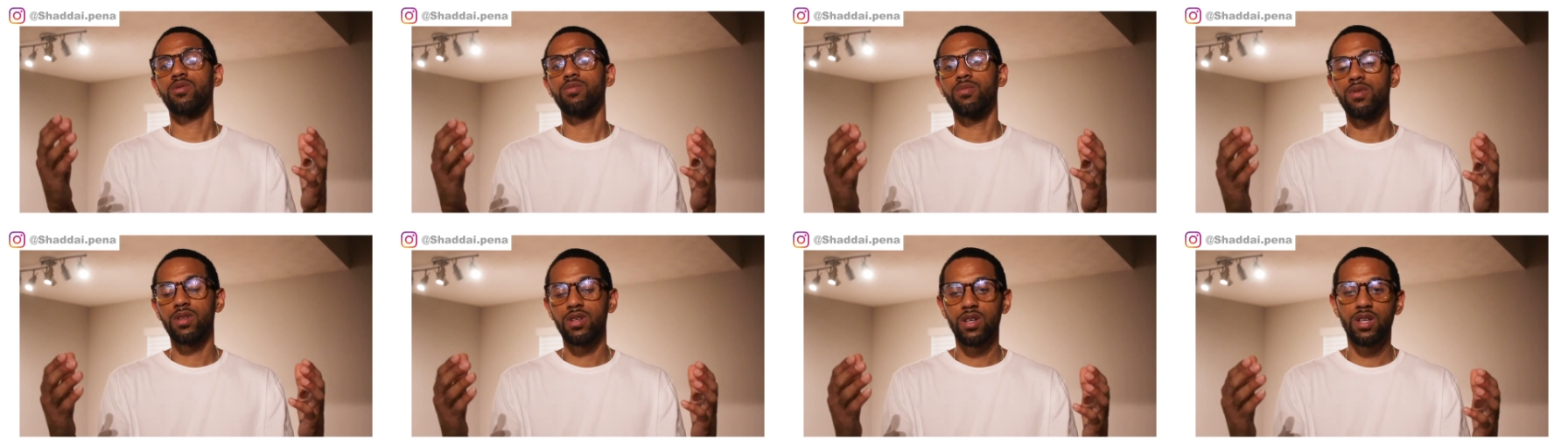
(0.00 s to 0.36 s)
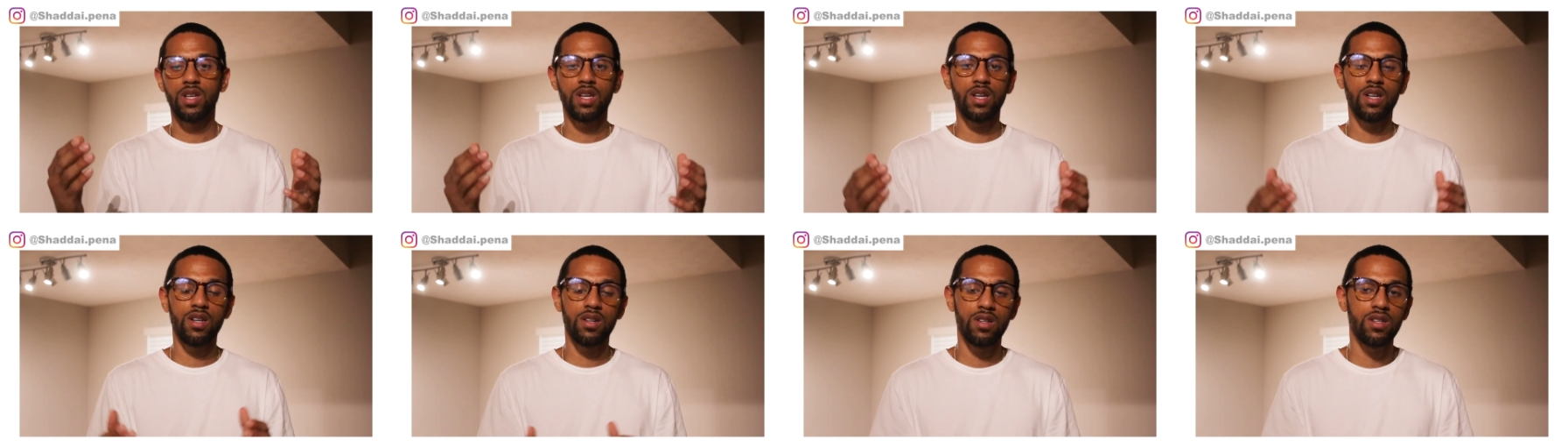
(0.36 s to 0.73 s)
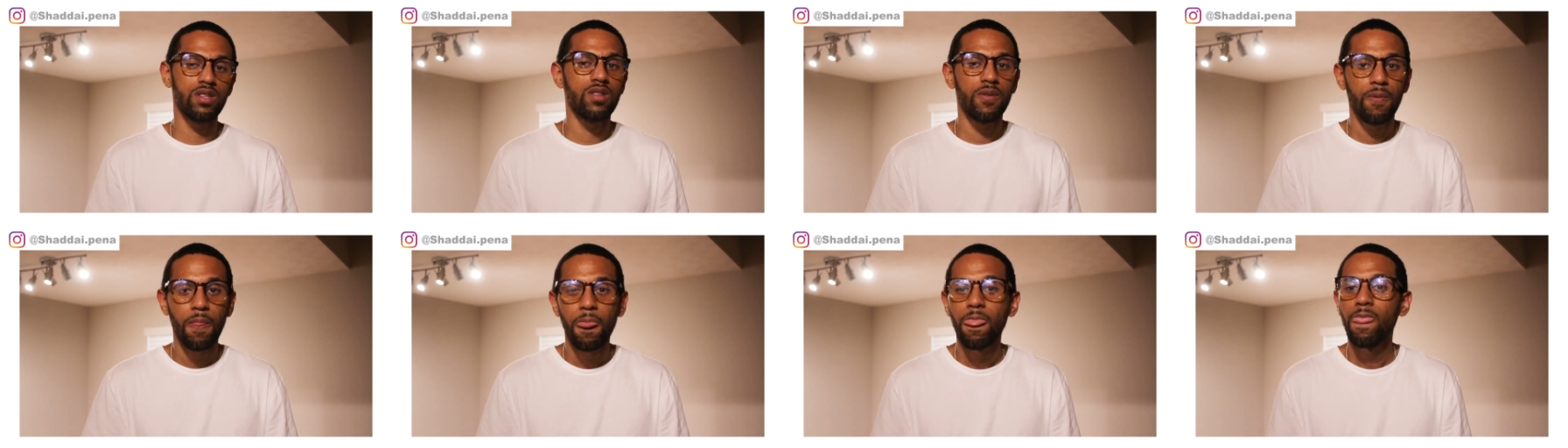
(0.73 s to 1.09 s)
millionaires,
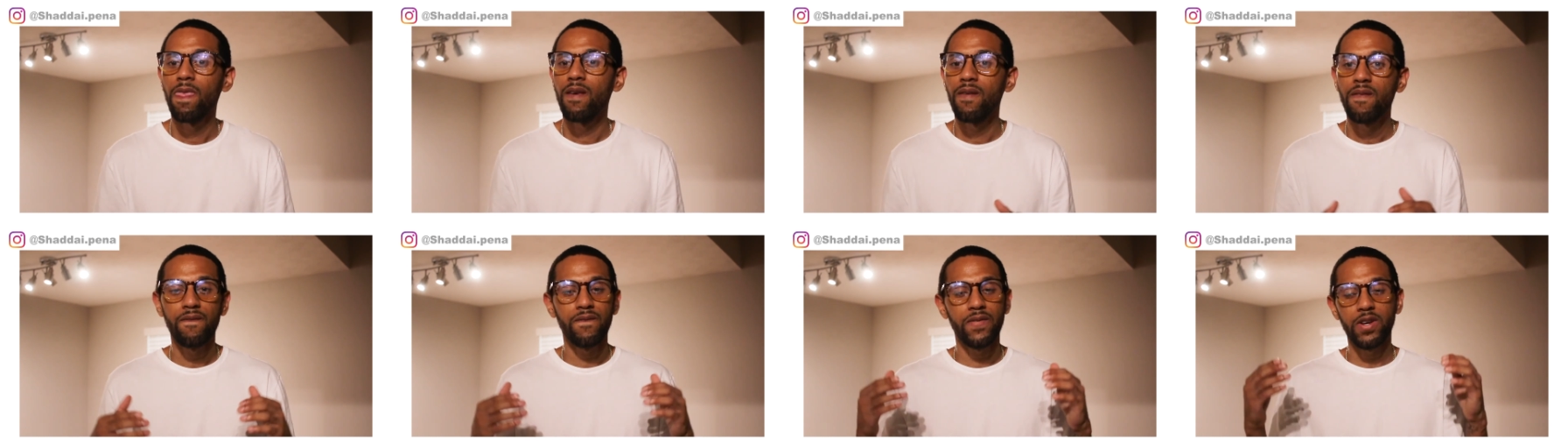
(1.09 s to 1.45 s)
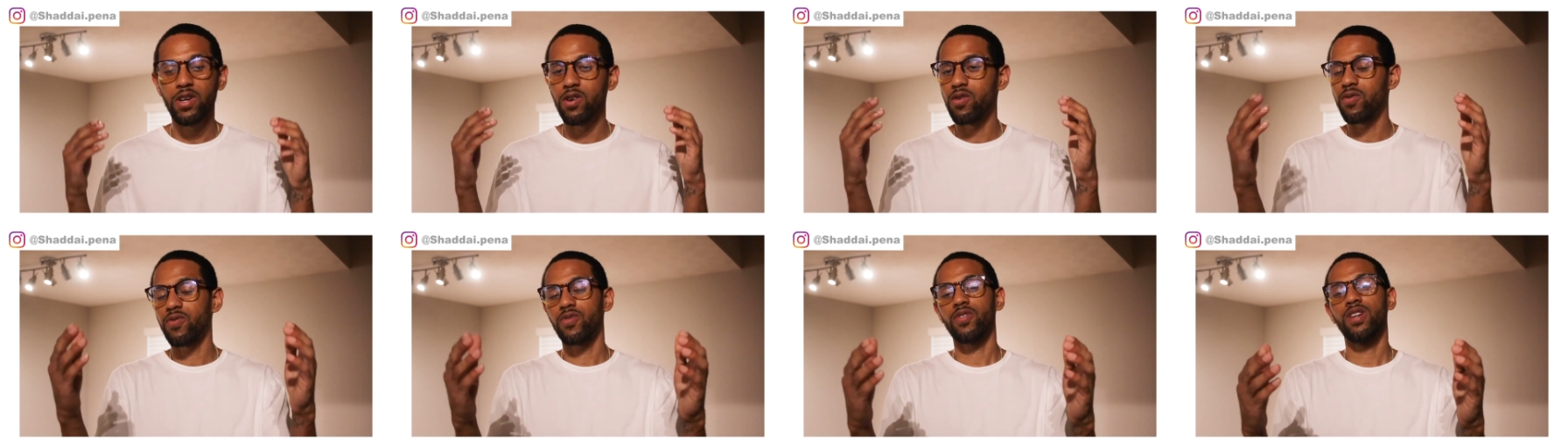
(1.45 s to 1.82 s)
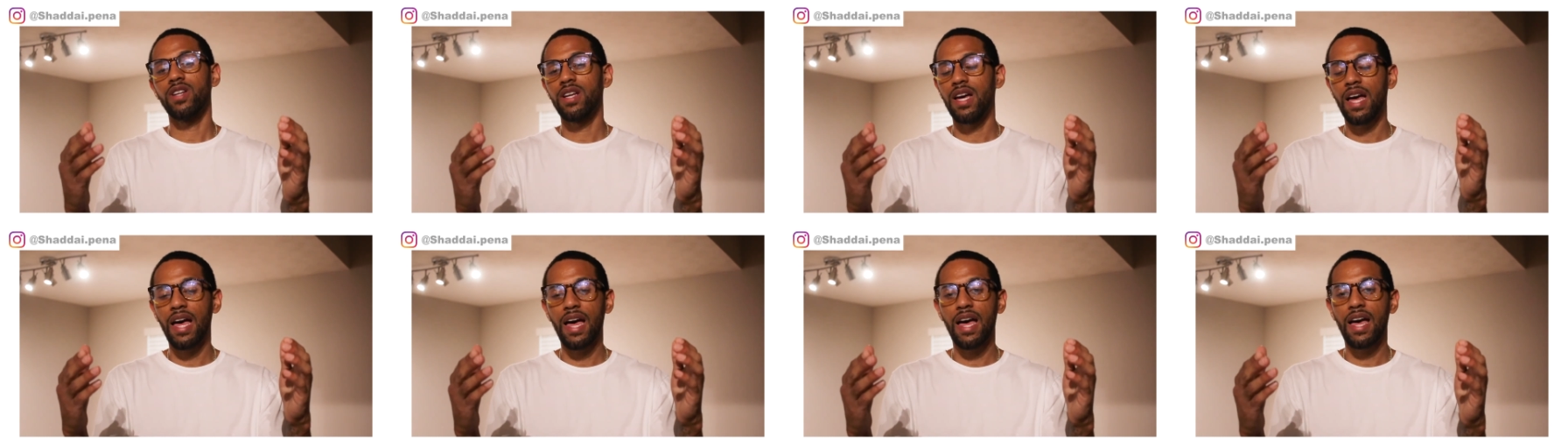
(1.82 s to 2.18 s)
feel free
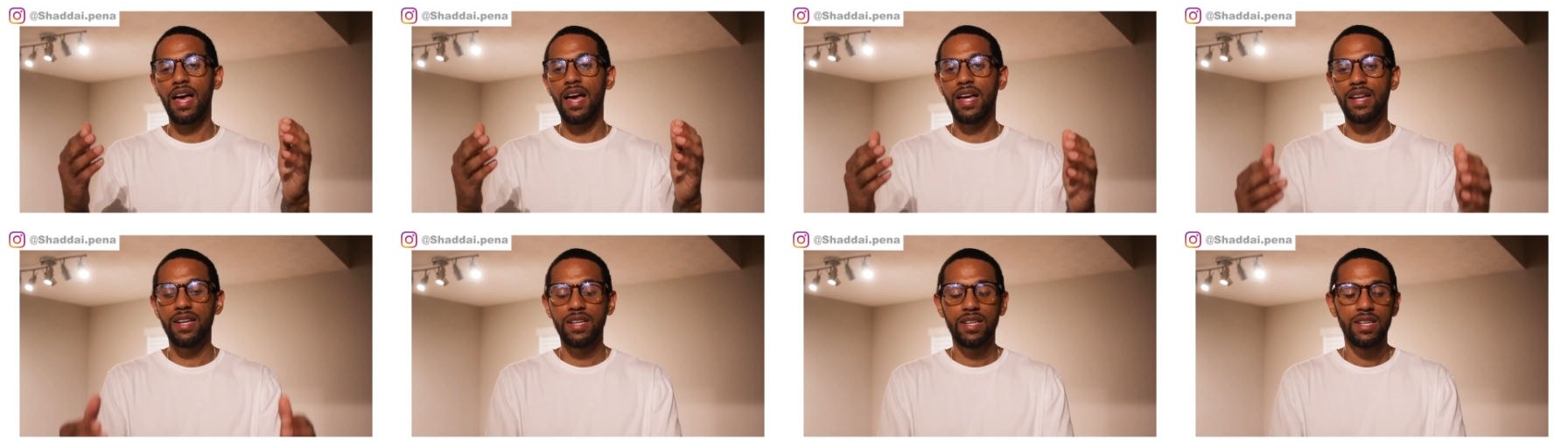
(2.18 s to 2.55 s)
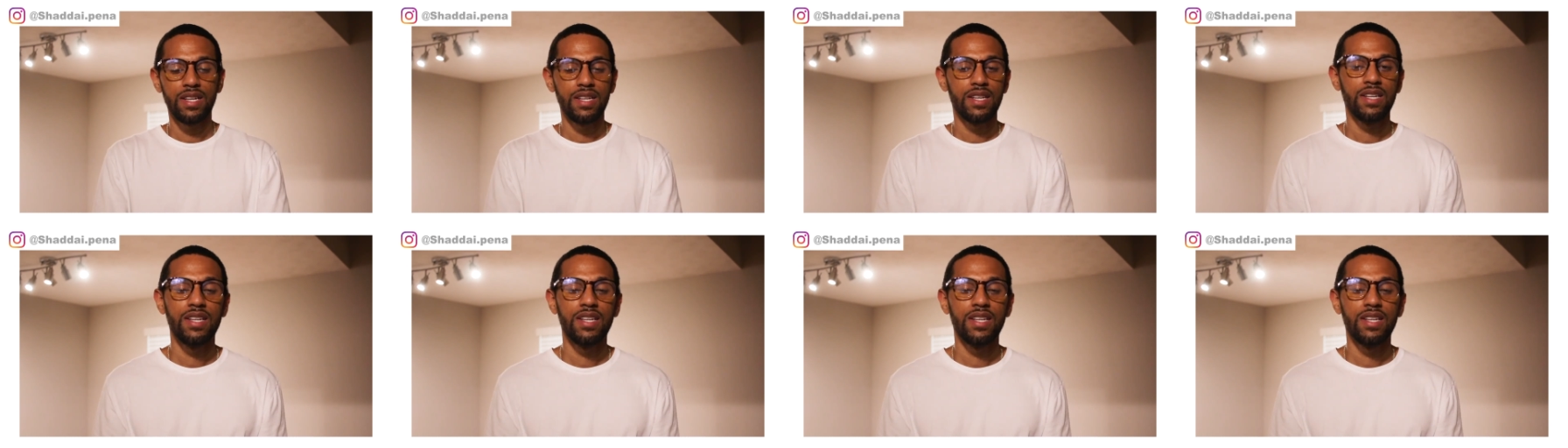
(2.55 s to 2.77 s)
to add